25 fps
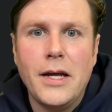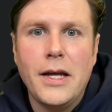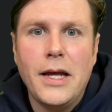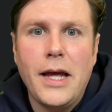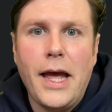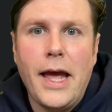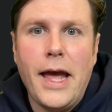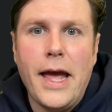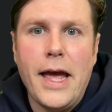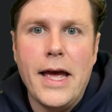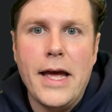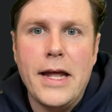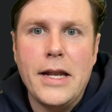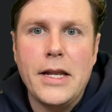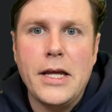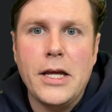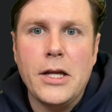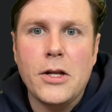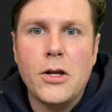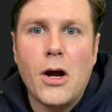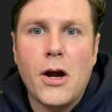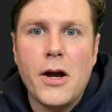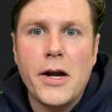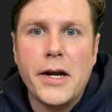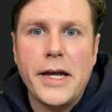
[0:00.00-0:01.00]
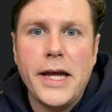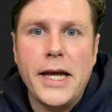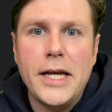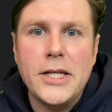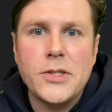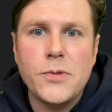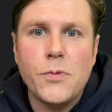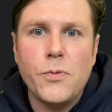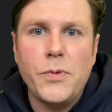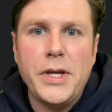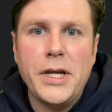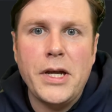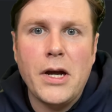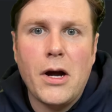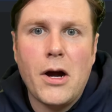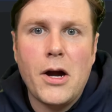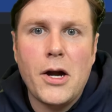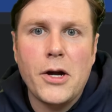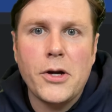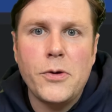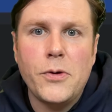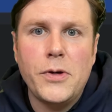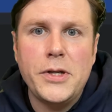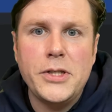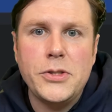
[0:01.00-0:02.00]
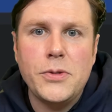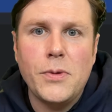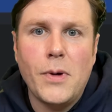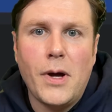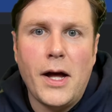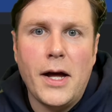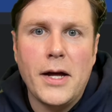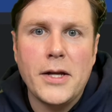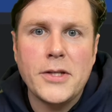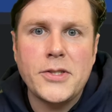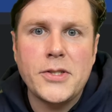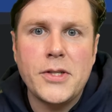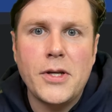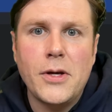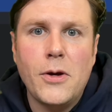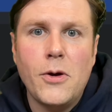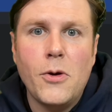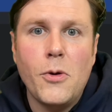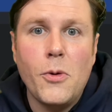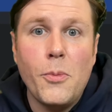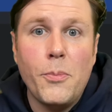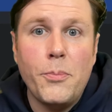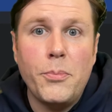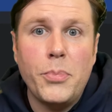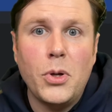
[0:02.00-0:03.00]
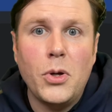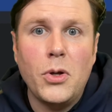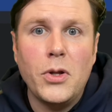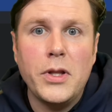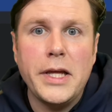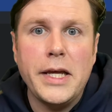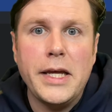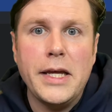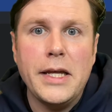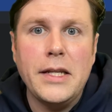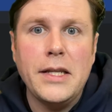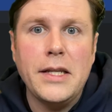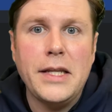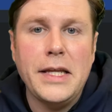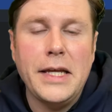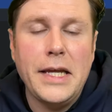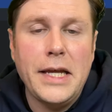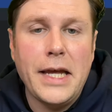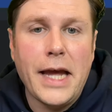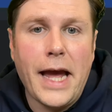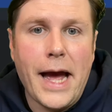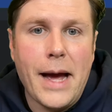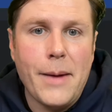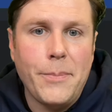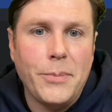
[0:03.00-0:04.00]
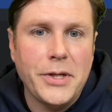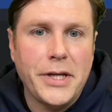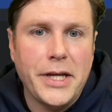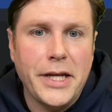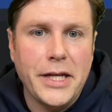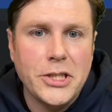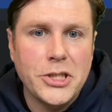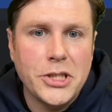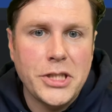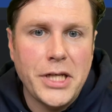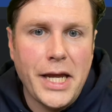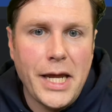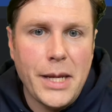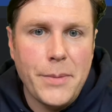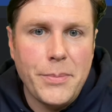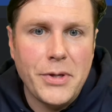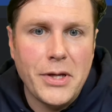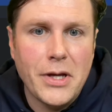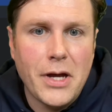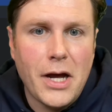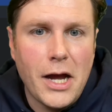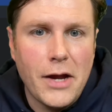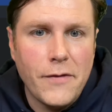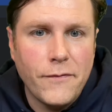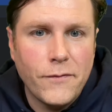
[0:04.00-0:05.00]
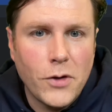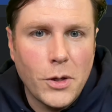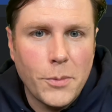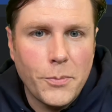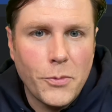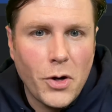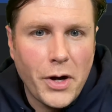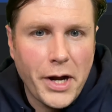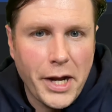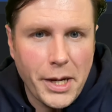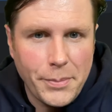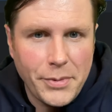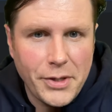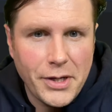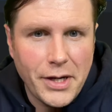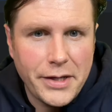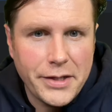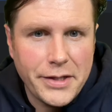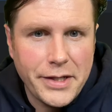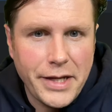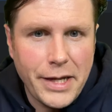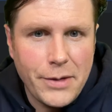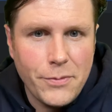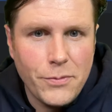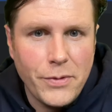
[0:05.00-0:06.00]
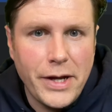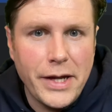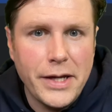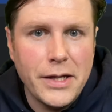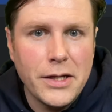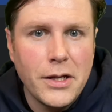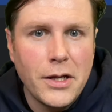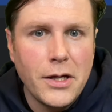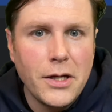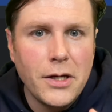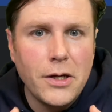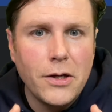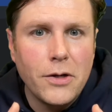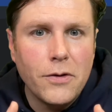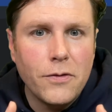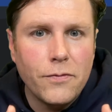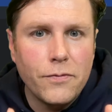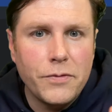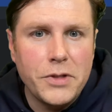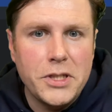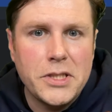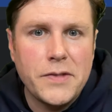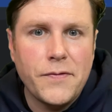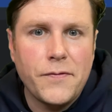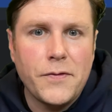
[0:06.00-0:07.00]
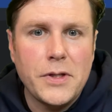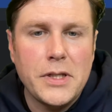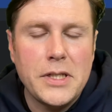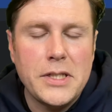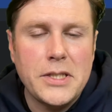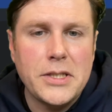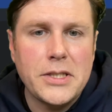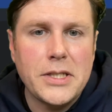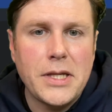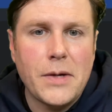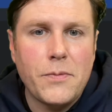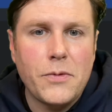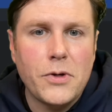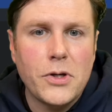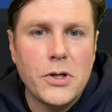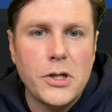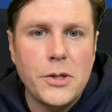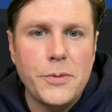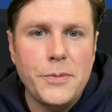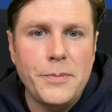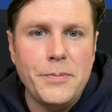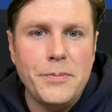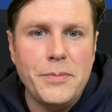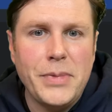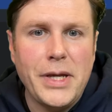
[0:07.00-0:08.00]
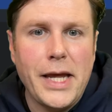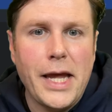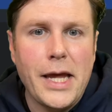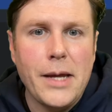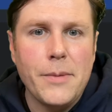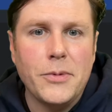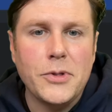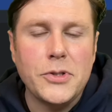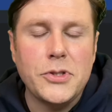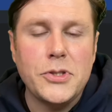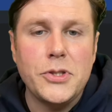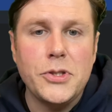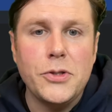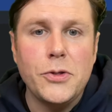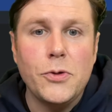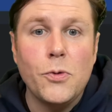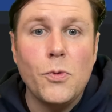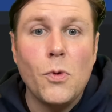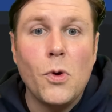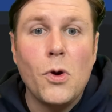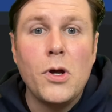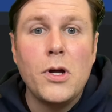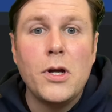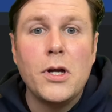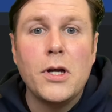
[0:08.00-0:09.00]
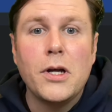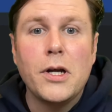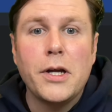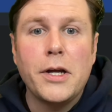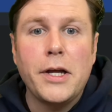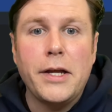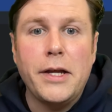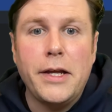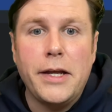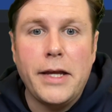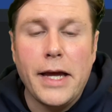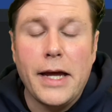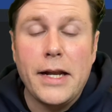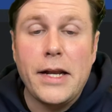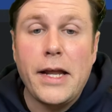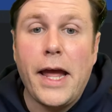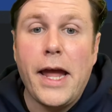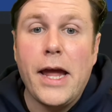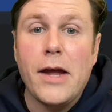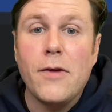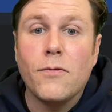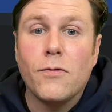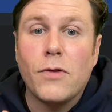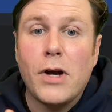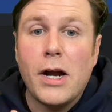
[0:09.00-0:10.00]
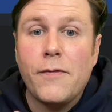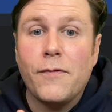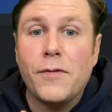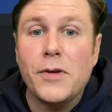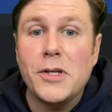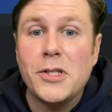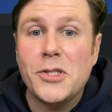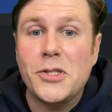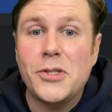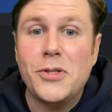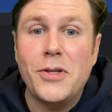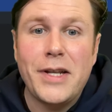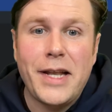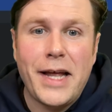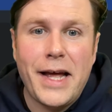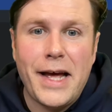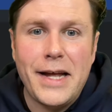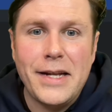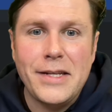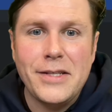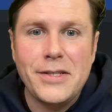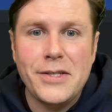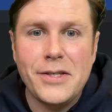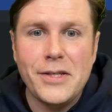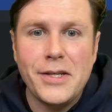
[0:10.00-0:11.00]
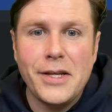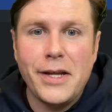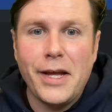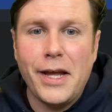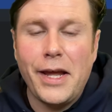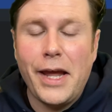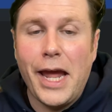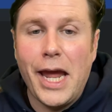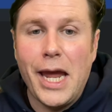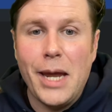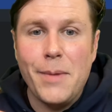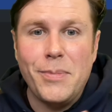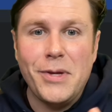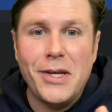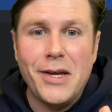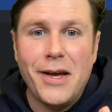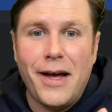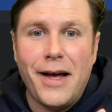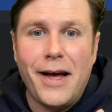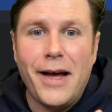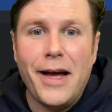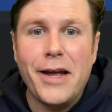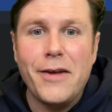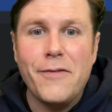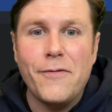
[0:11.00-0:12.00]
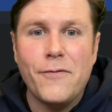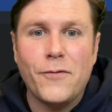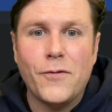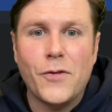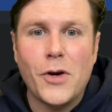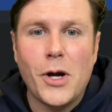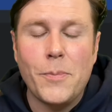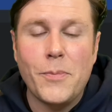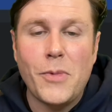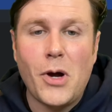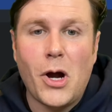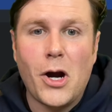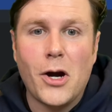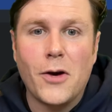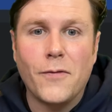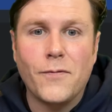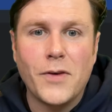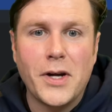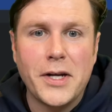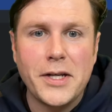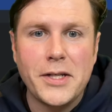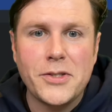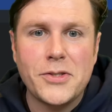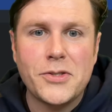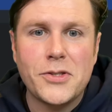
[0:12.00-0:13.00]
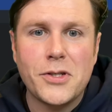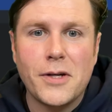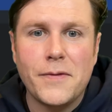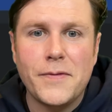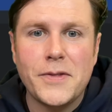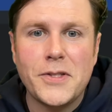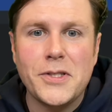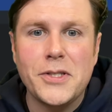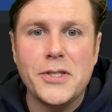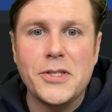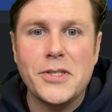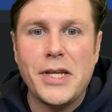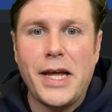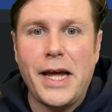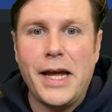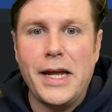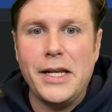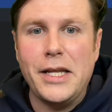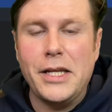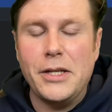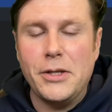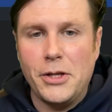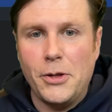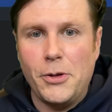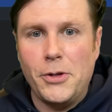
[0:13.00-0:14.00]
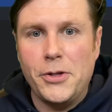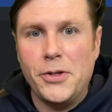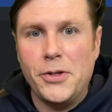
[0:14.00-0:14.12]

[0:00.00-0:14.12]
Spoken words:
And in our case, we are going to also pull in the application API from our API gateway. Reason for this is that we're going to be able to get a reference to that API from our running services, and it will